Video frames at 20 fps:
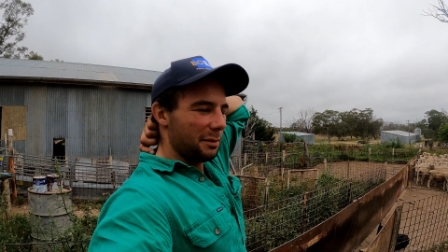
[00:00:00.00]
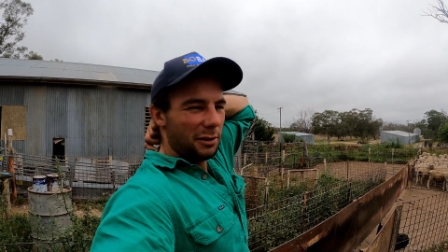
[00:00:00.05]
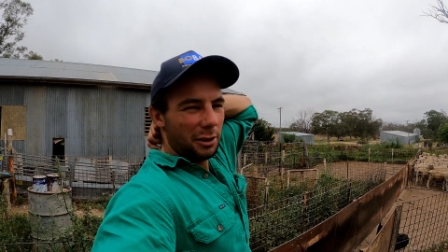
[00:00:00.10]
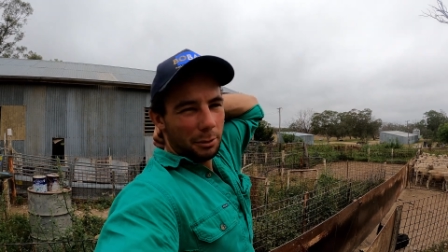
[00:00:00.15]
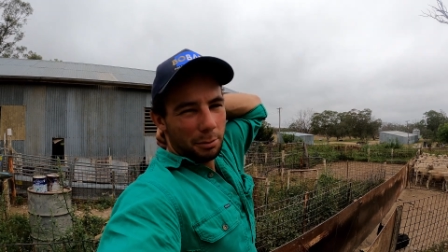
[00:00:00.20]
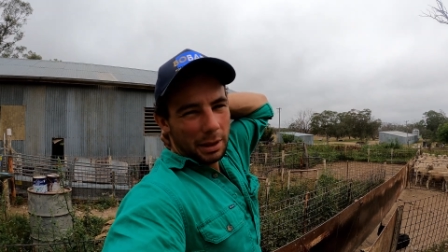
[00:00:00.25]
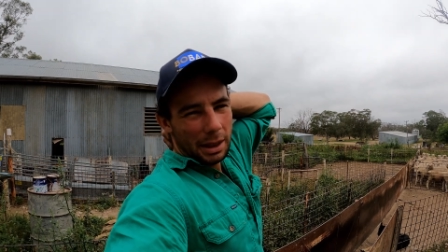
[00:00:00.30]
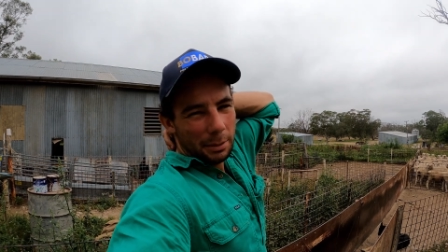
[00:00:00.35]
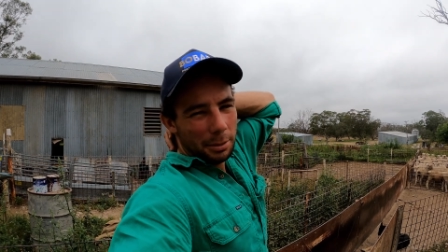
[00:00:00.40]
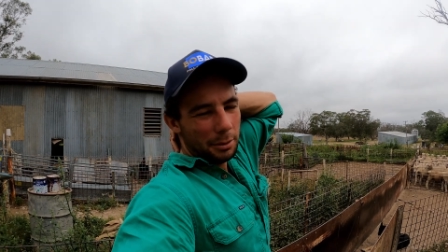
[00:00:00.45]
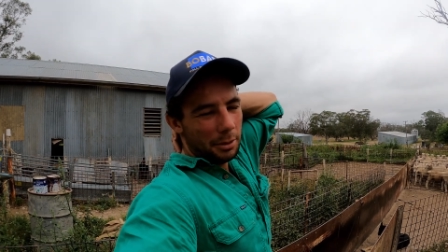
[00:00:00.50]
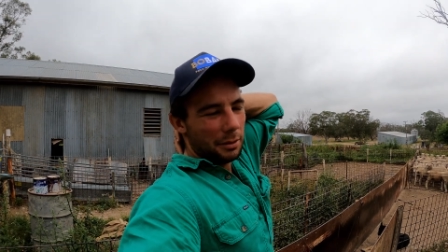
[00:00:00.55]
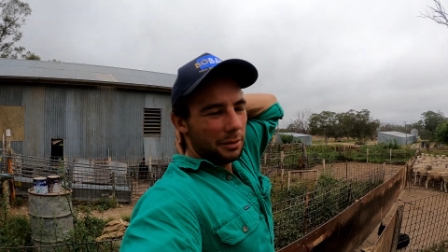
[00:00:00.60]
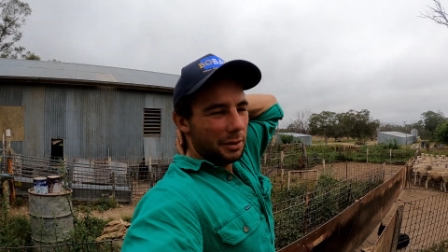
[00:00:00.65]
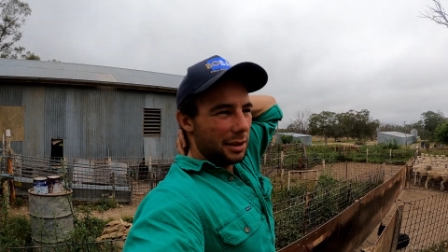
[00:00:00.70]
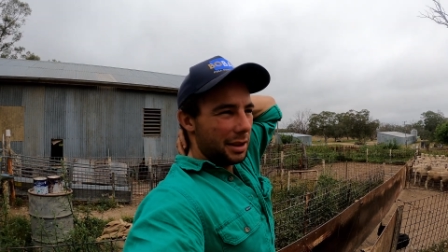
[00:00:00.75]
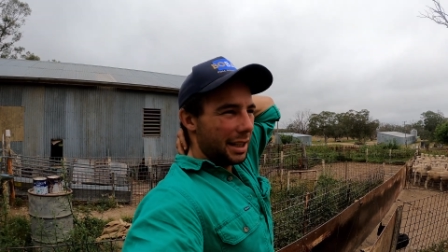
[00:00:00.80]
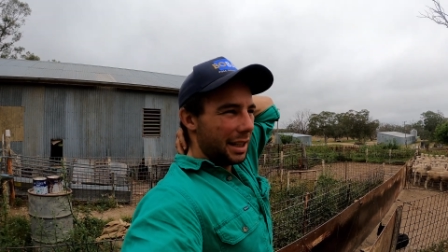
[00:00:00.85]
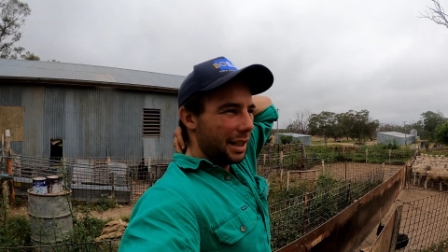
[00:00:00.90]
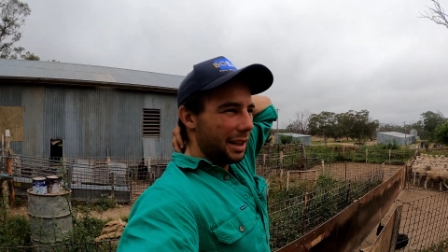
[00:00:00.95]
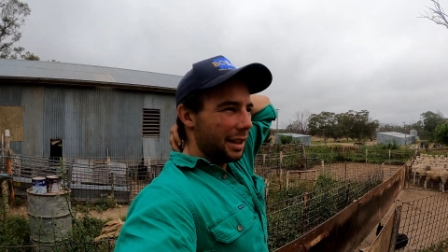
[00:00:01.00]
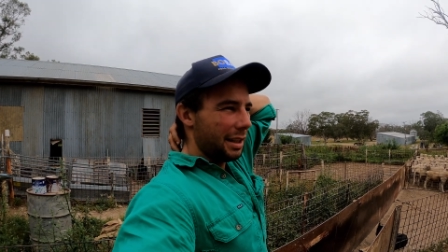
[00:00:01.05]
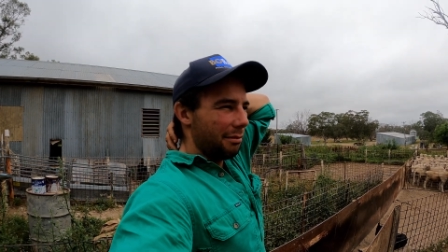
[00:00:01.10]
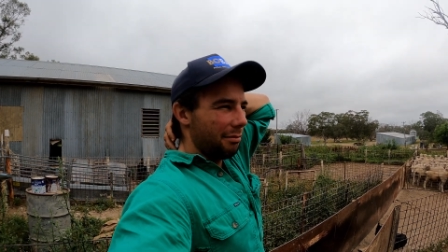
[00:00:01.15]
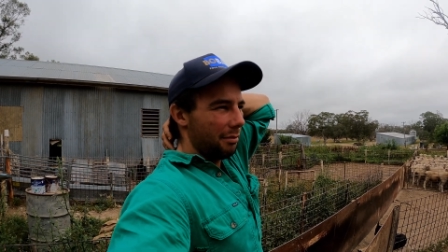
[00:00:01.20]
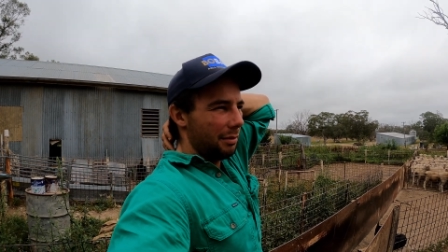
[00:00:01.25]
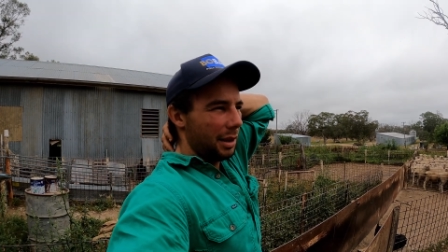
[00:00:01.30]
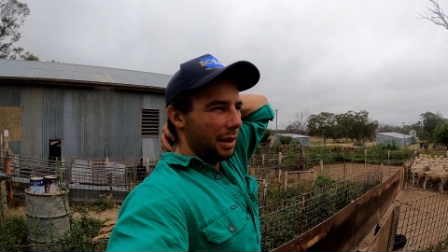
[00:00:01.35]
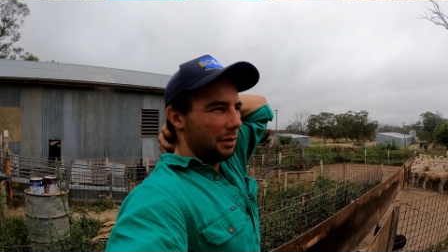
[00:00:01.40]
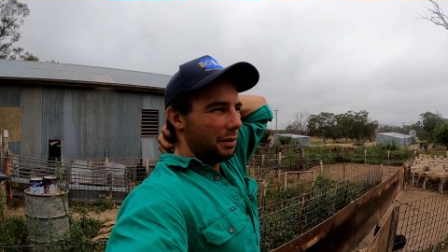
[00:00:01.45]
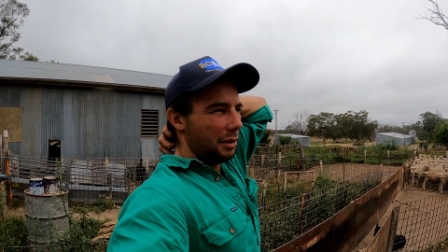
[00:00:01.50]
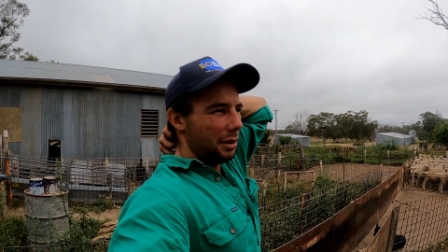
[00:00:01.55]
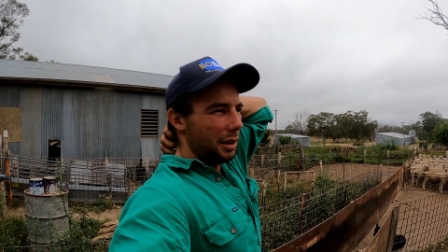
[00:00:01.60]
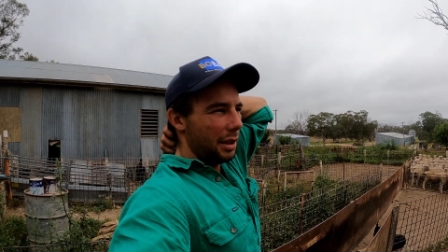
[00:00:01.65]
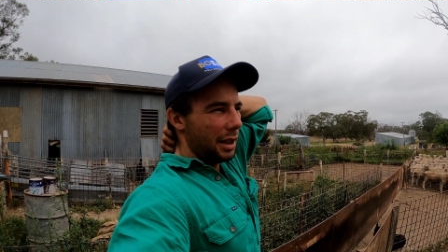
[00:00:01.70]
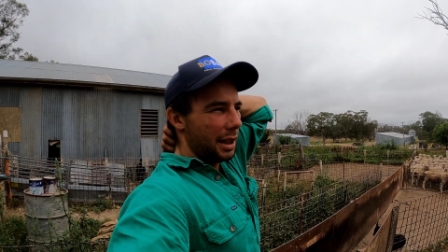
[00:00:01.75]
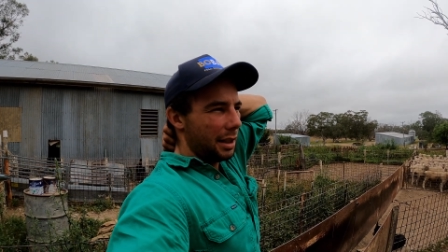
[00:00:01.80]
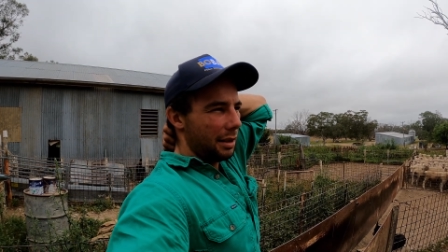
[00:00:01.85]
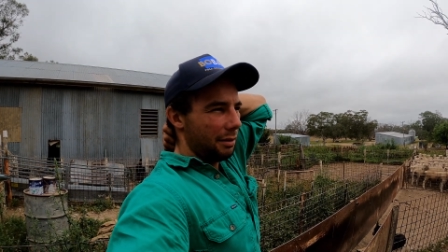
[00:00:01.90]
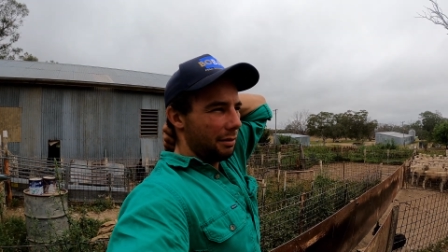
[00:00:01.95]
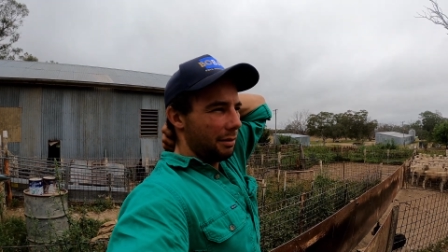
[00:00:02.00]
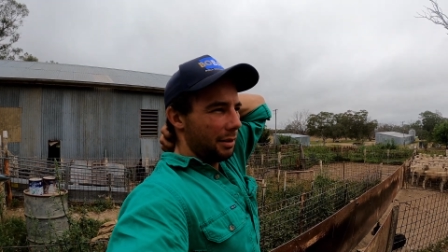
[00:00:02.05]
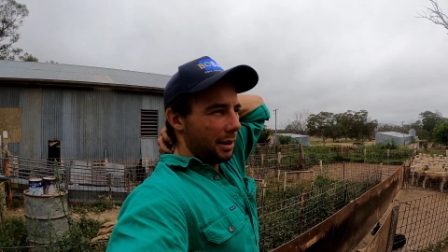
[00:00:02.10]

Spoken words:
A few people have said that if you can get